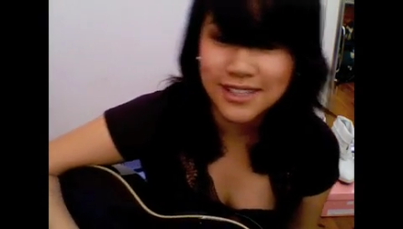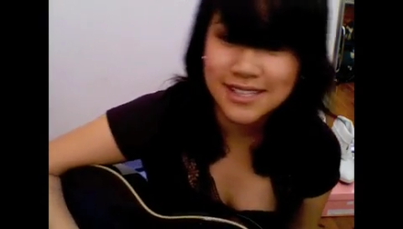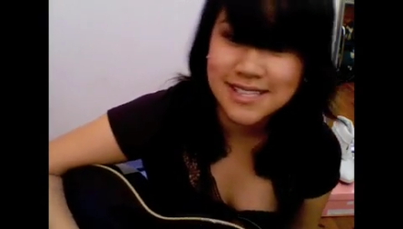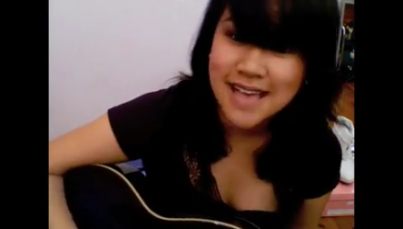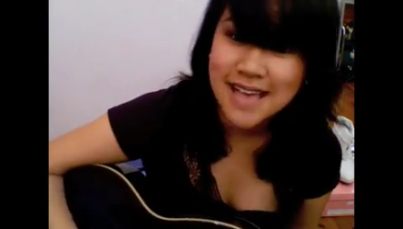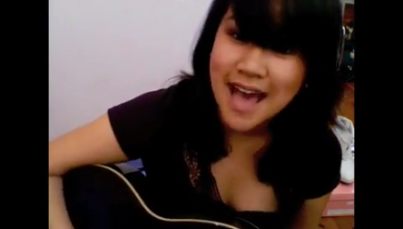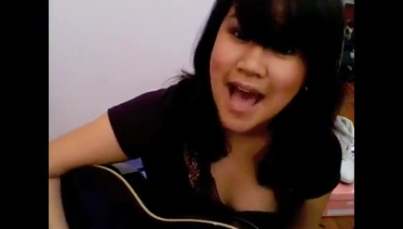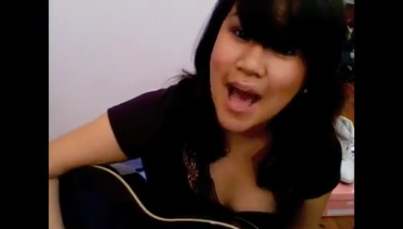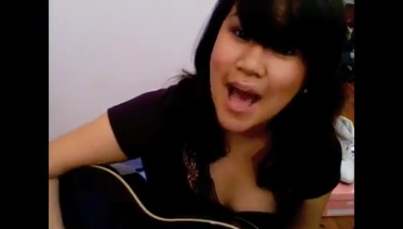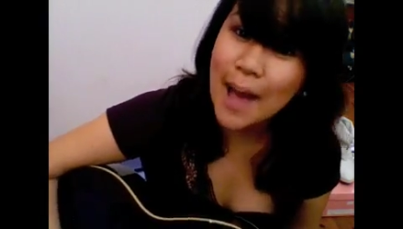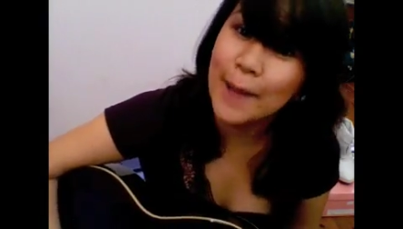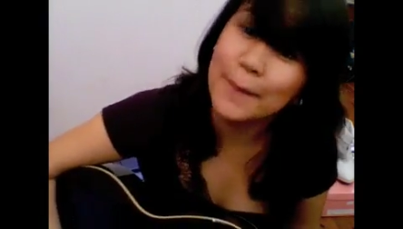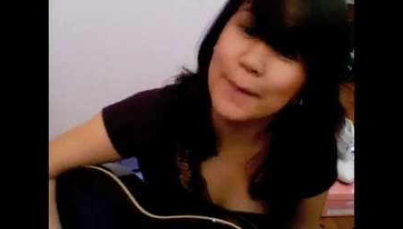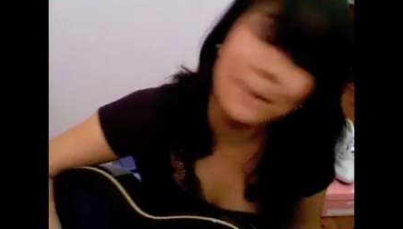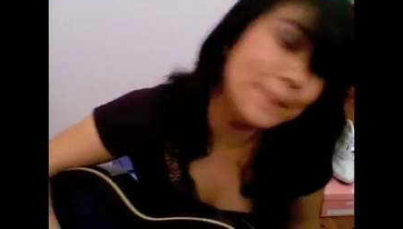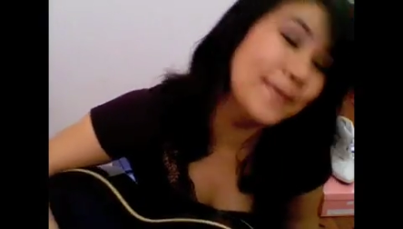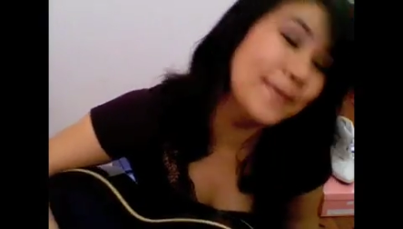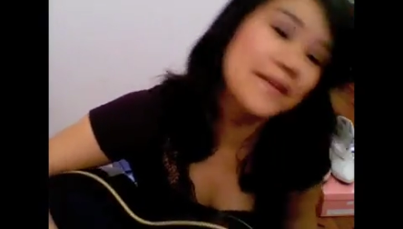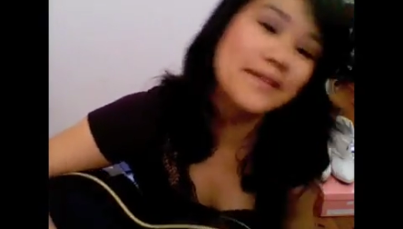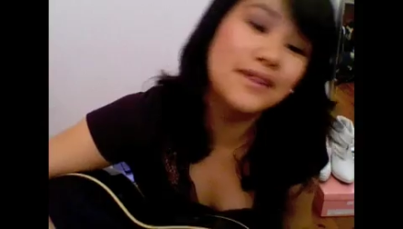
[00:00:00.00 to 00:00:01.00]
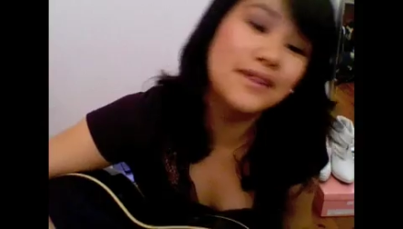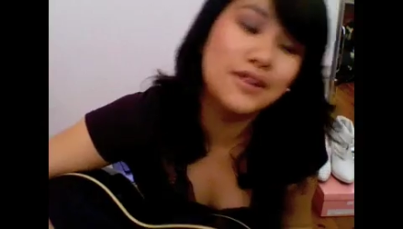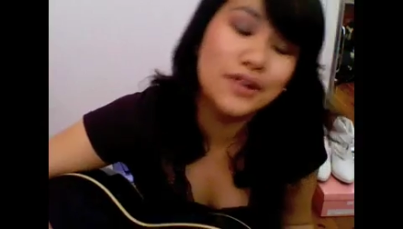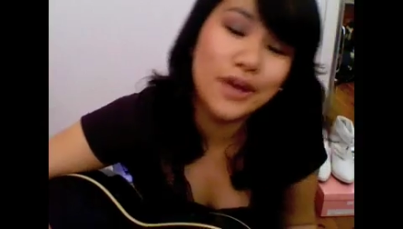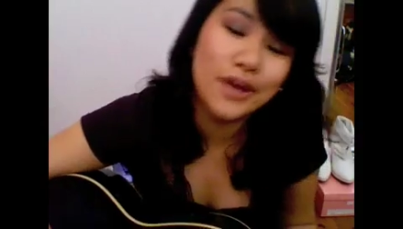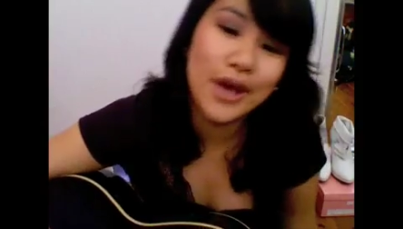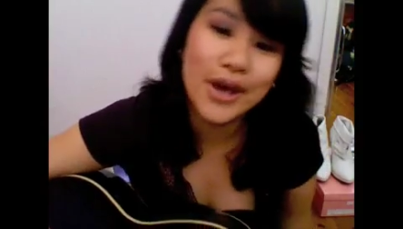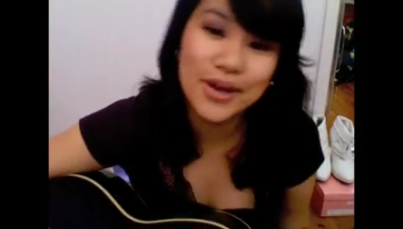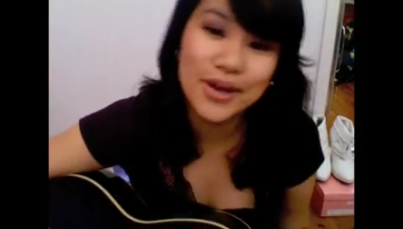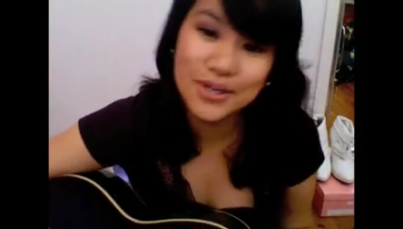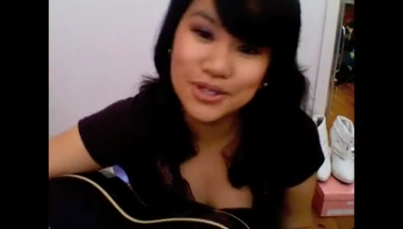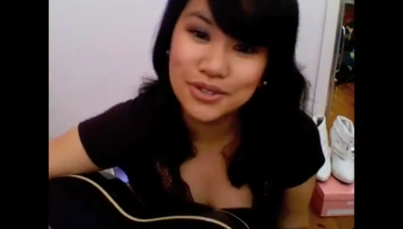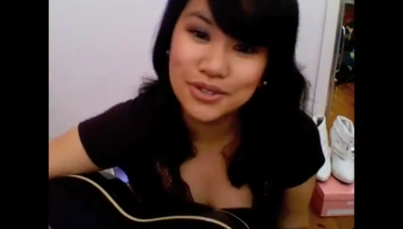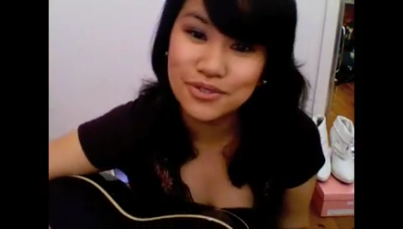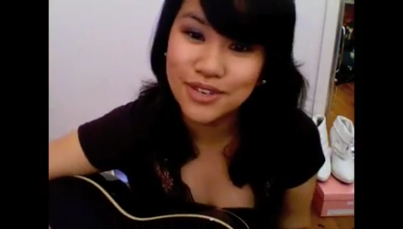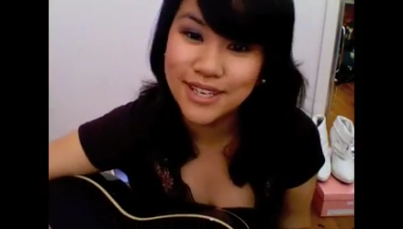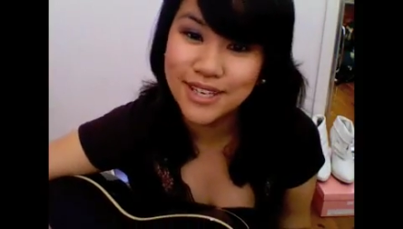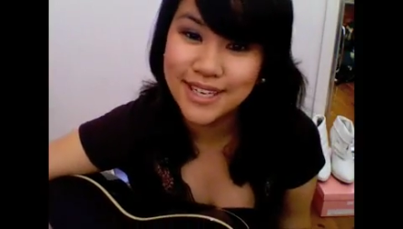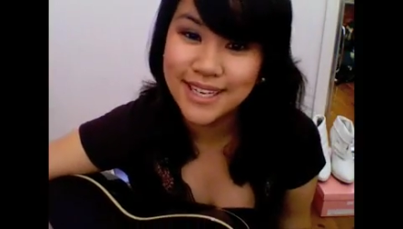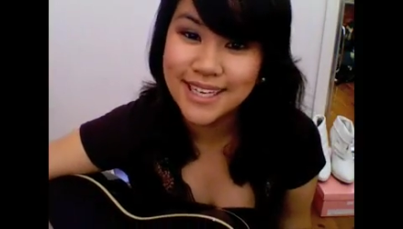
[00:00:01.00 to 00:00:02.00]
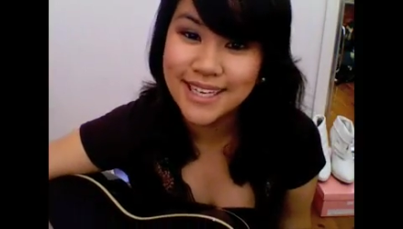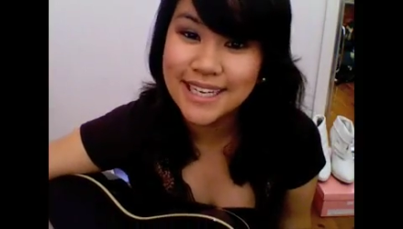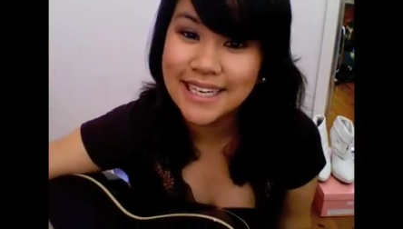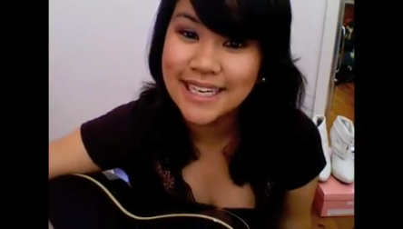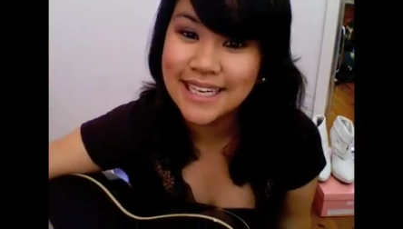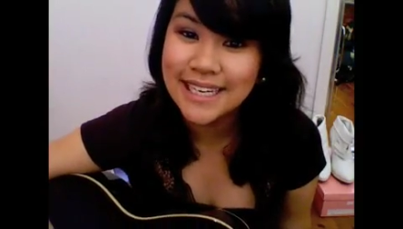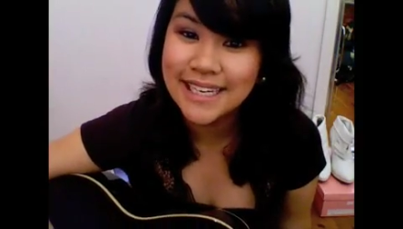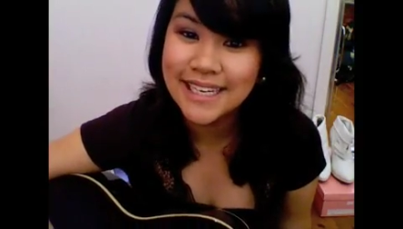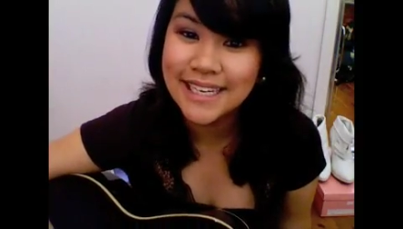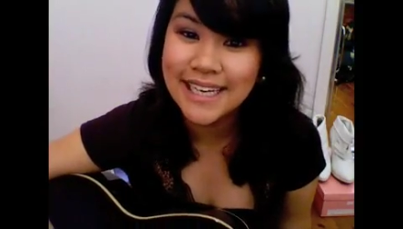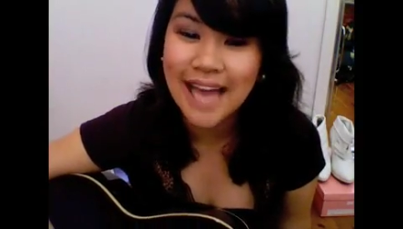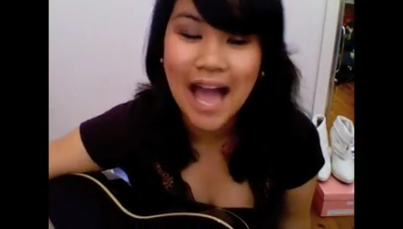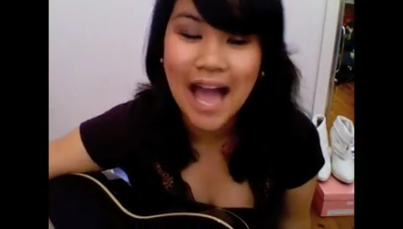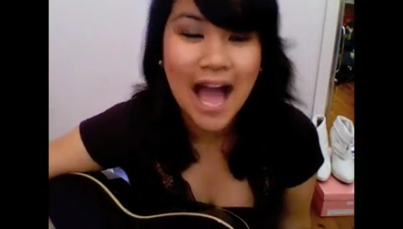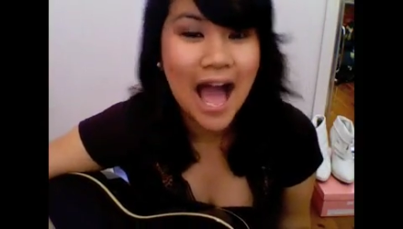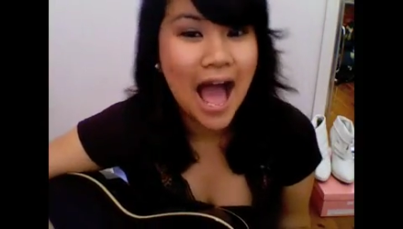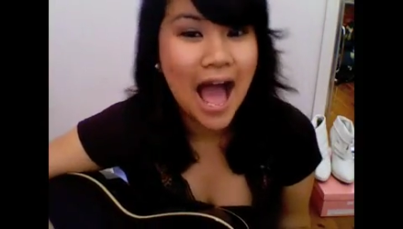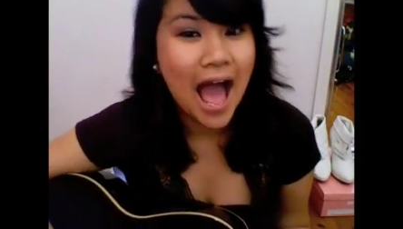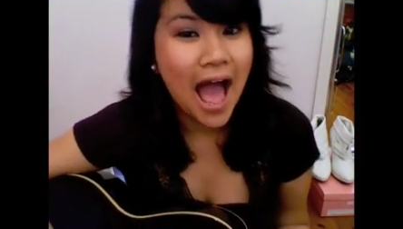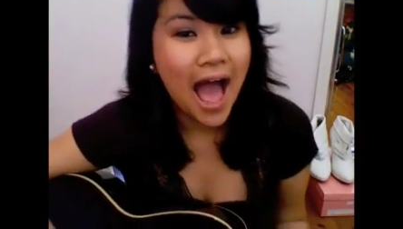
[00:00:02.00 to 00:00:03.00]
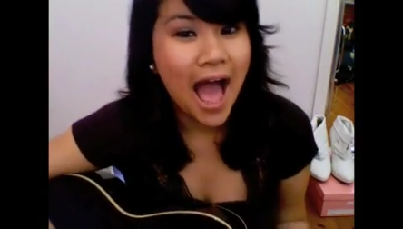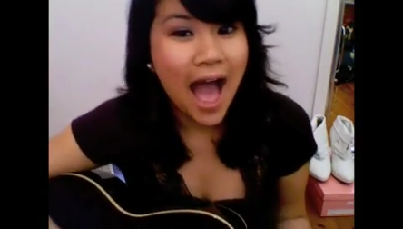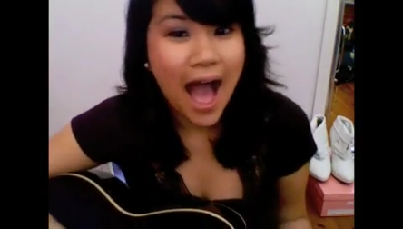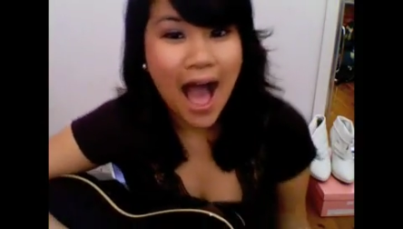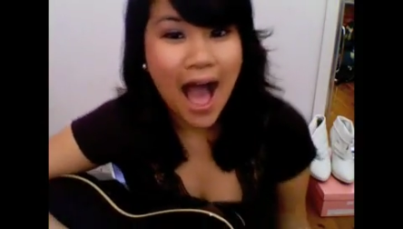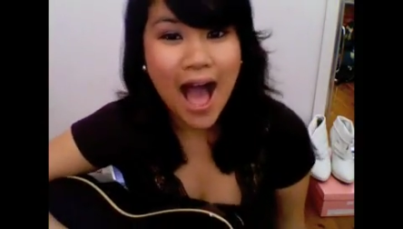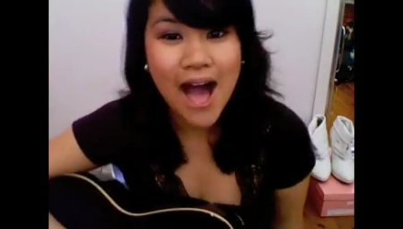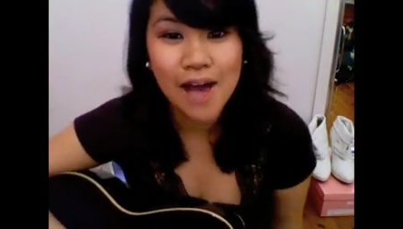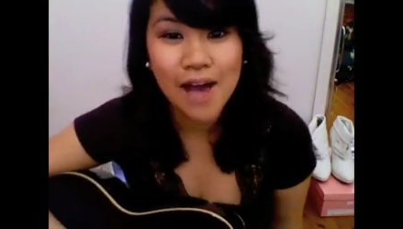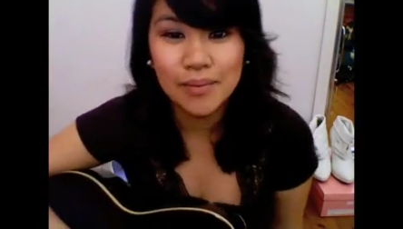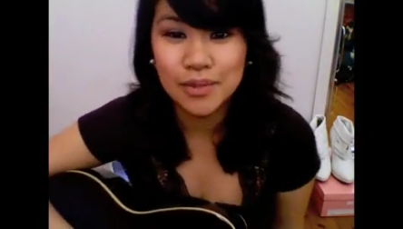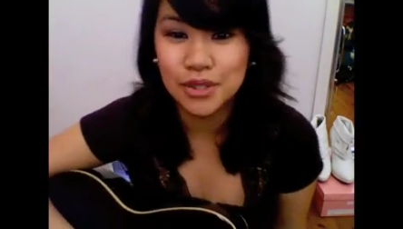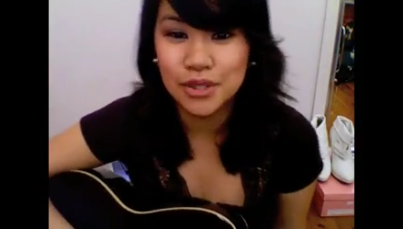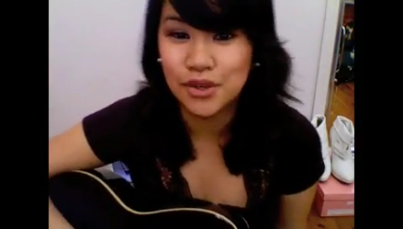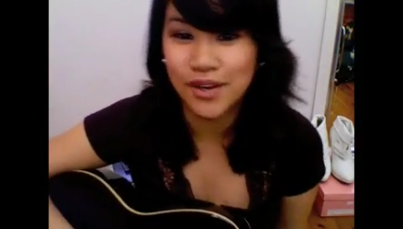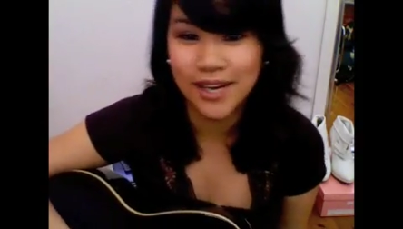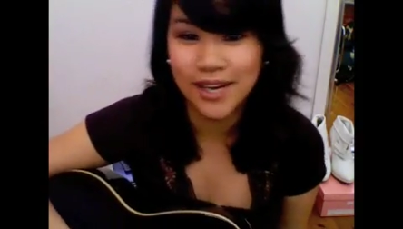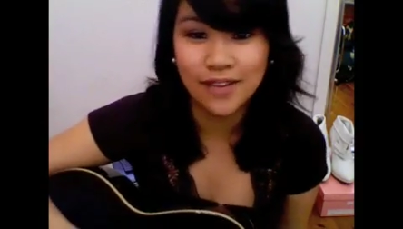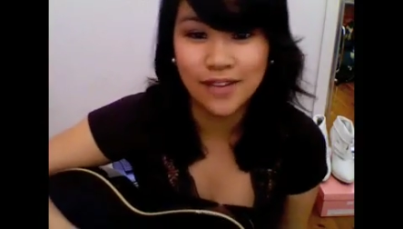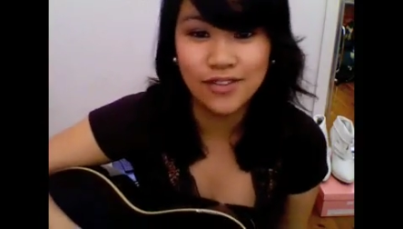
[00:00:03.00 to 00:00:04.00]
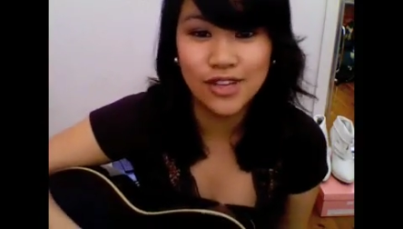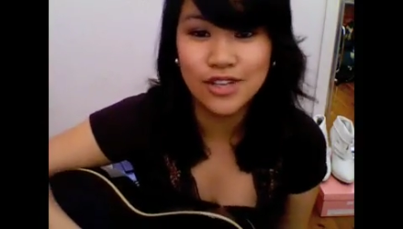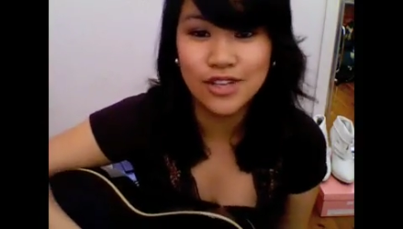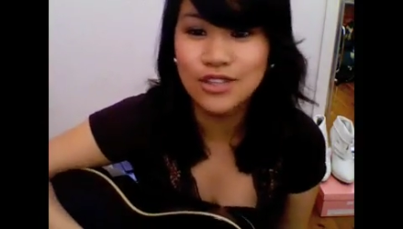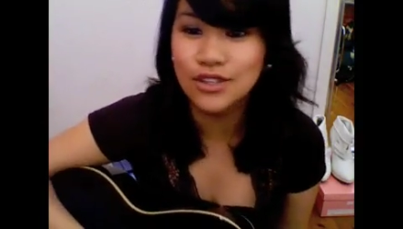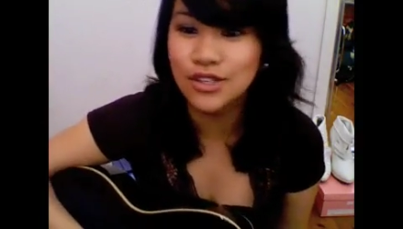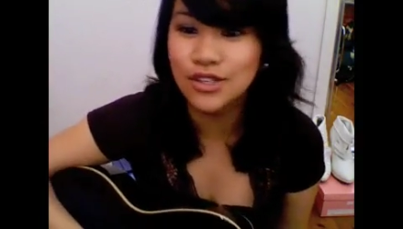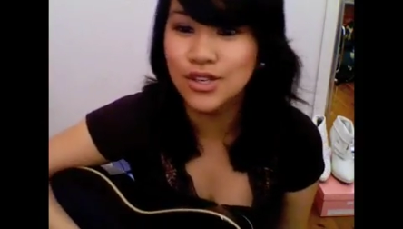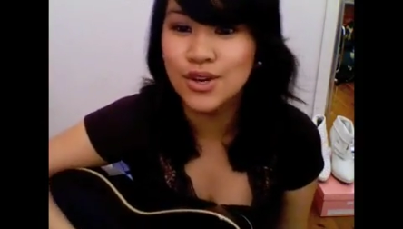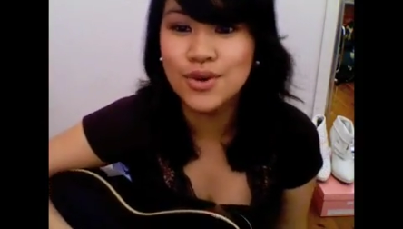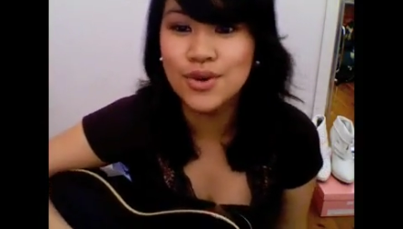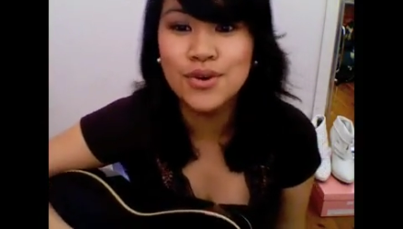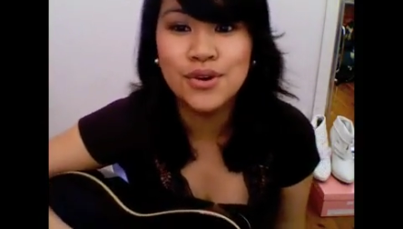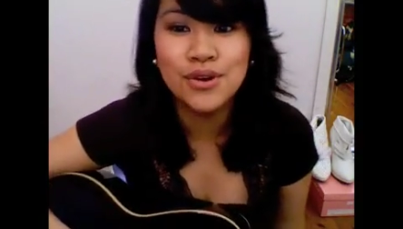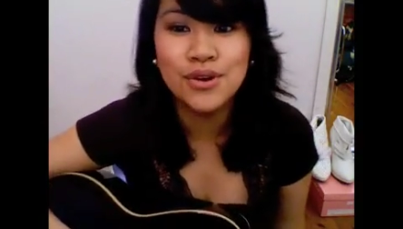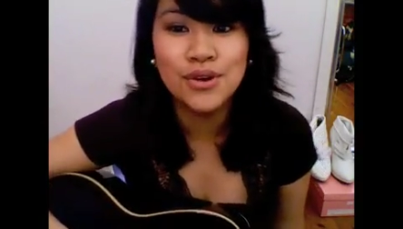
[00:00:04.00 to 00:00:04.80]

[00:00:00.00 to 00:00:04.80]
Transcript: Cause I'm a little hungry. I've been craving to know